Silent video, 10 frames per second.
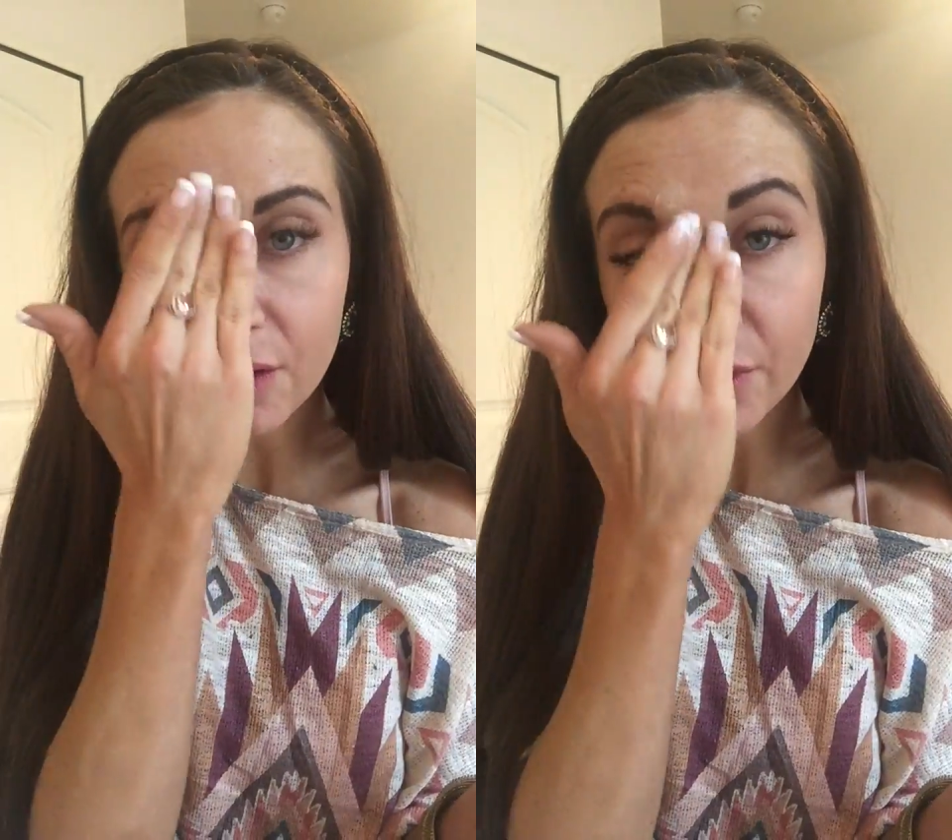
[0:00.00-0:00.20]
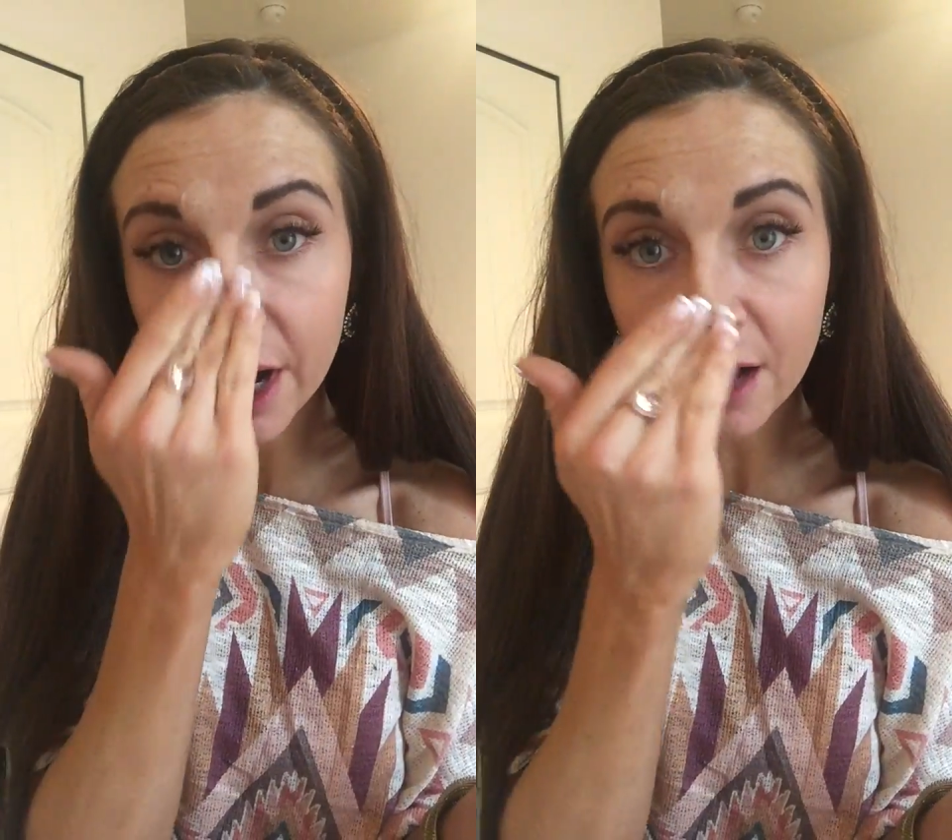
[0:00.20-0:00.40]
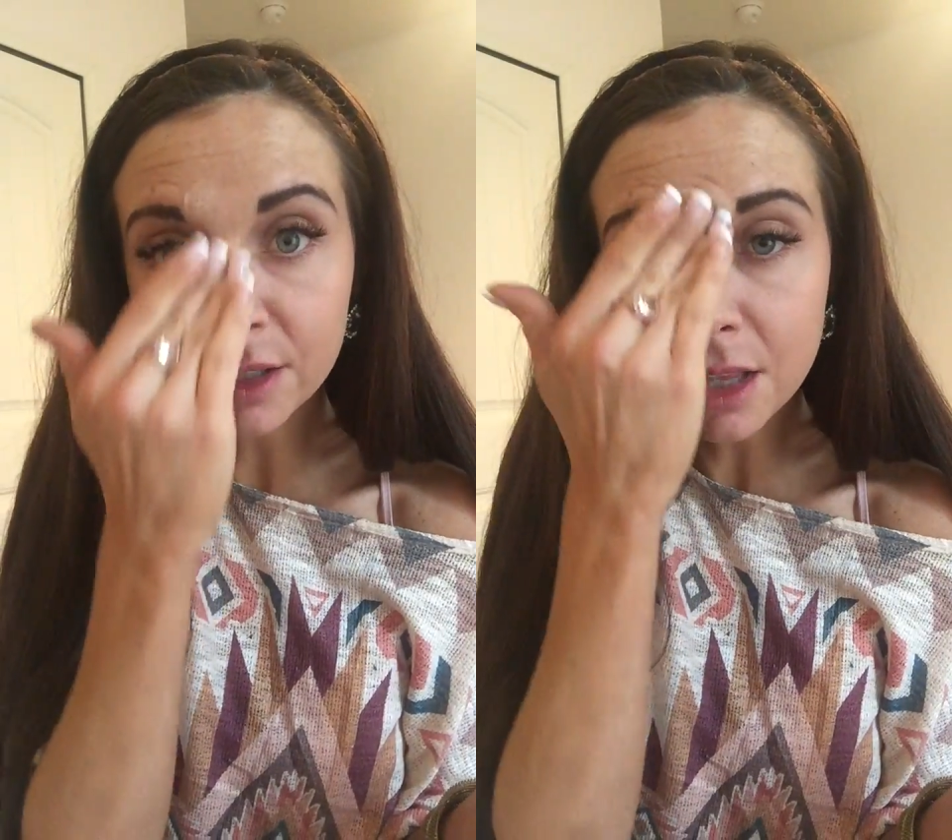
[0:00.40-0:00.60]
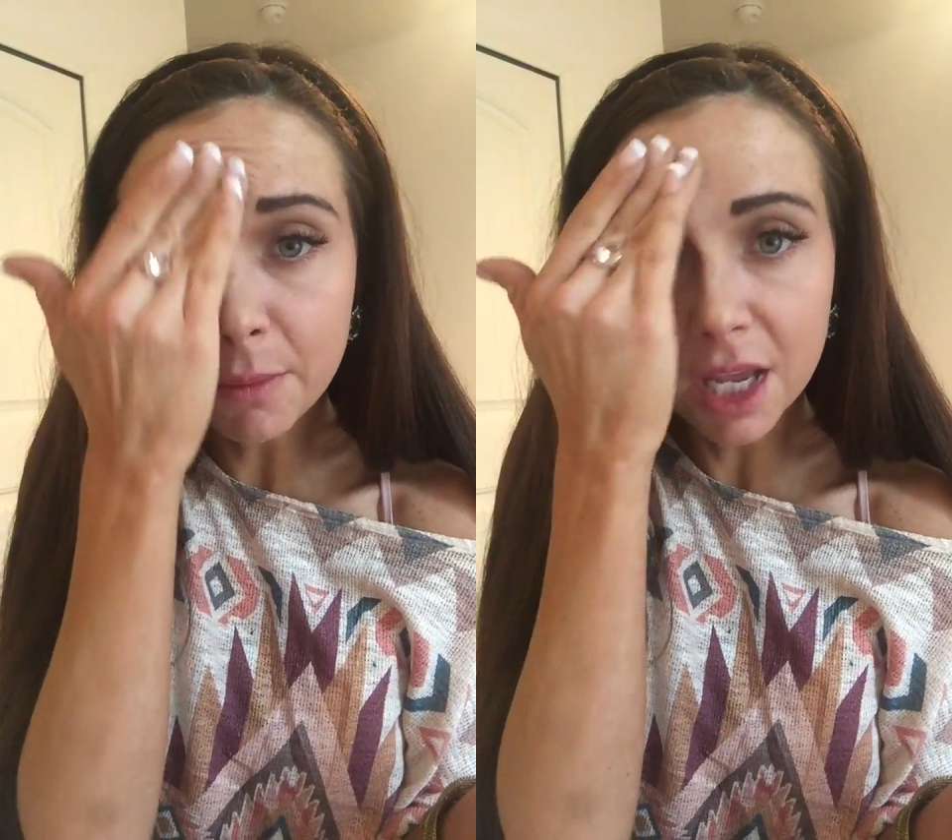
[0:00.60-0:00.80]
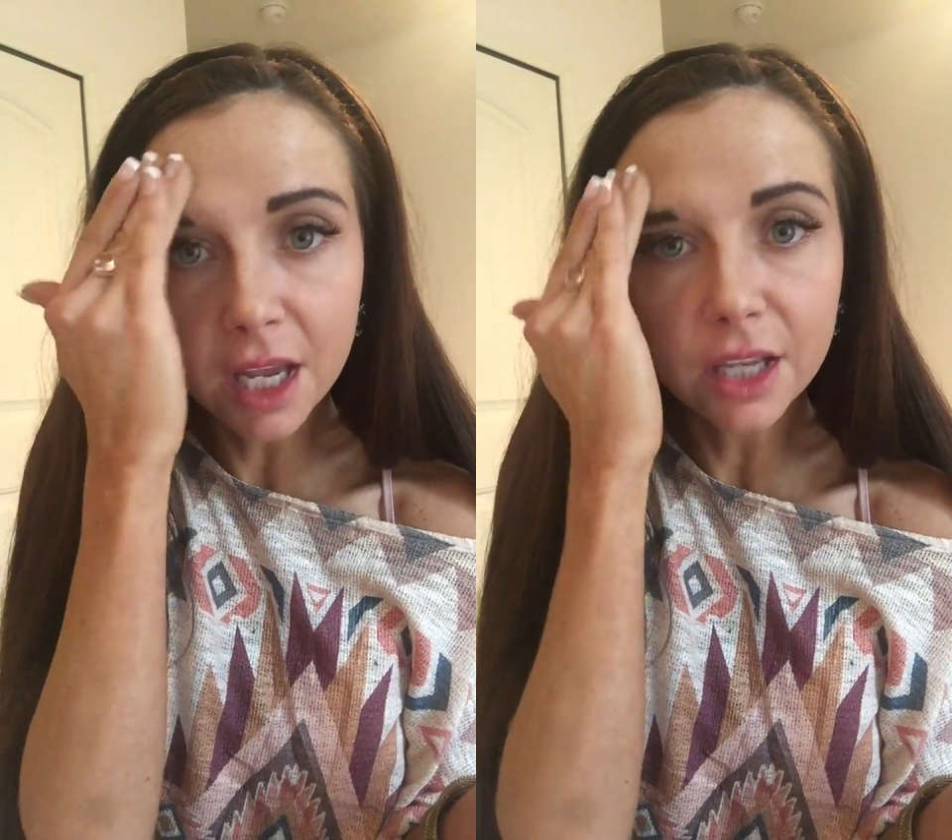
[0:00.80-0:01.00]
and run out to the
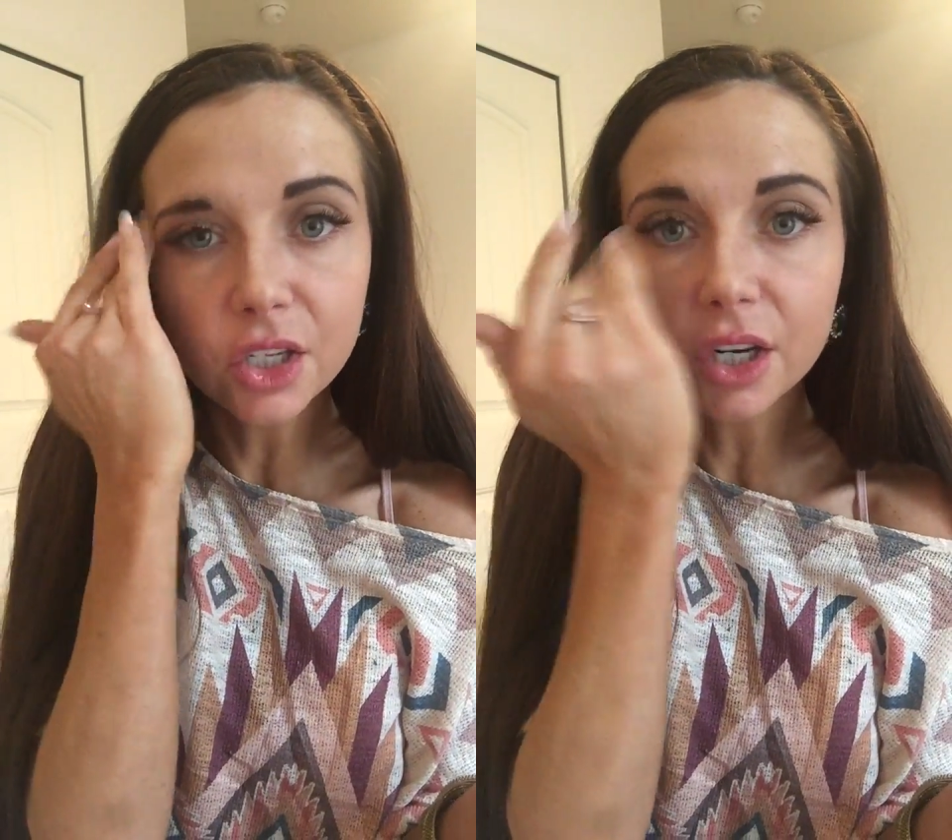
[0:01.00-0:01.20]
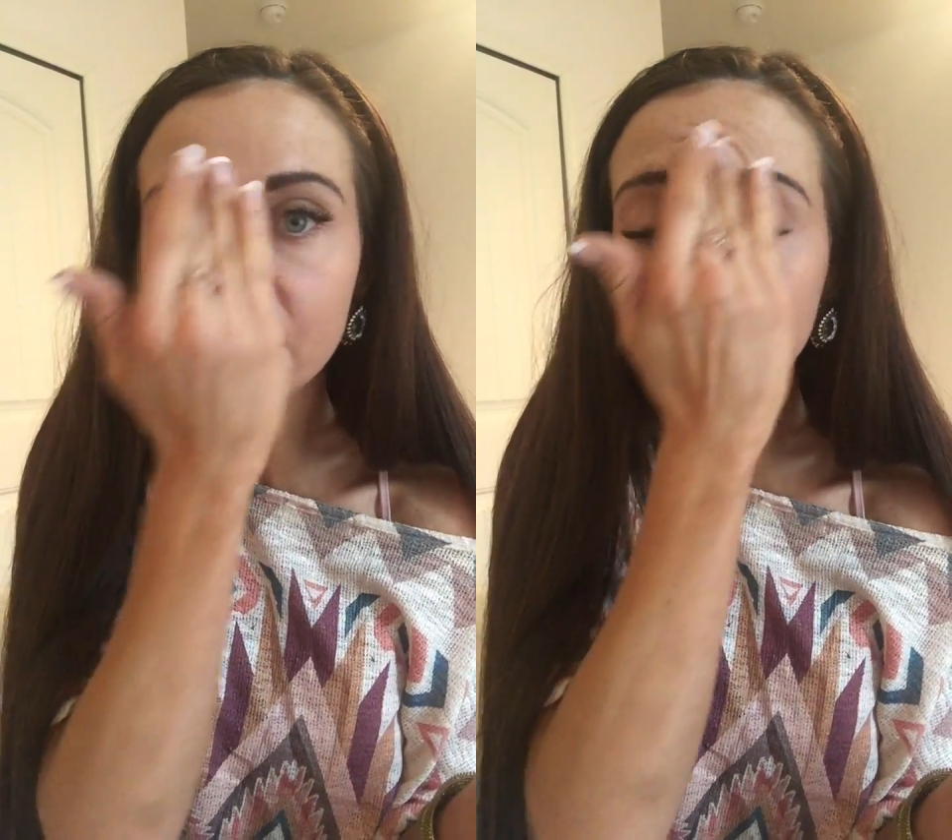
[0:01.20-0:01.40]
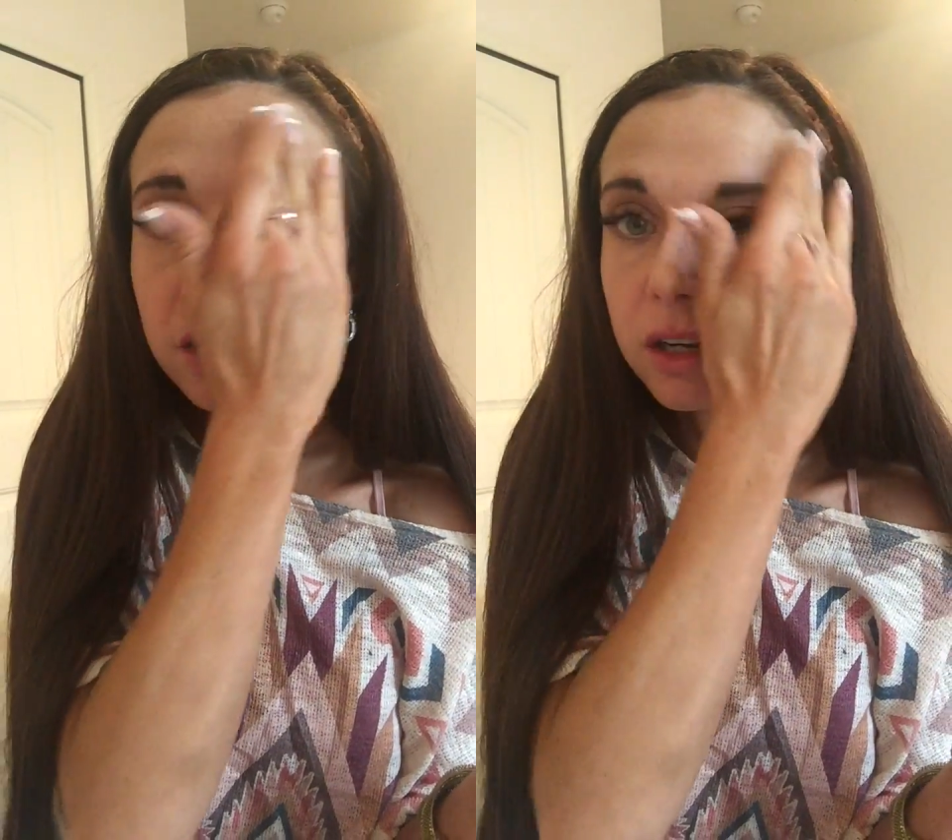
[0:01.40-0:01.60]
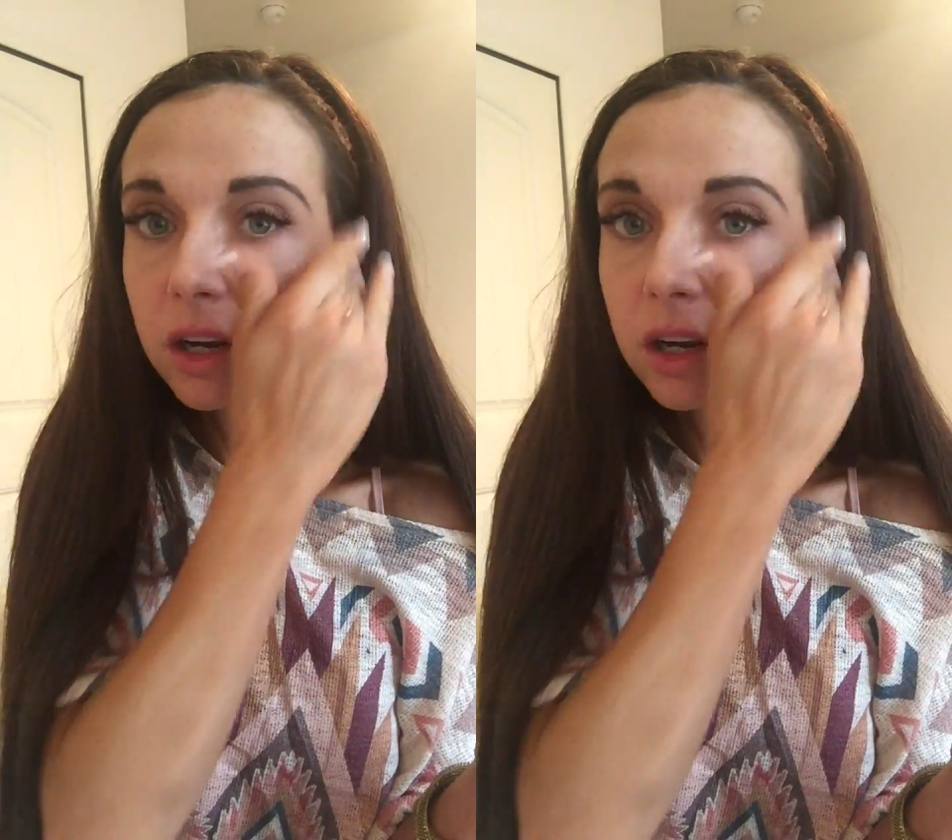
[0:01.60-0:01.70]
beach, or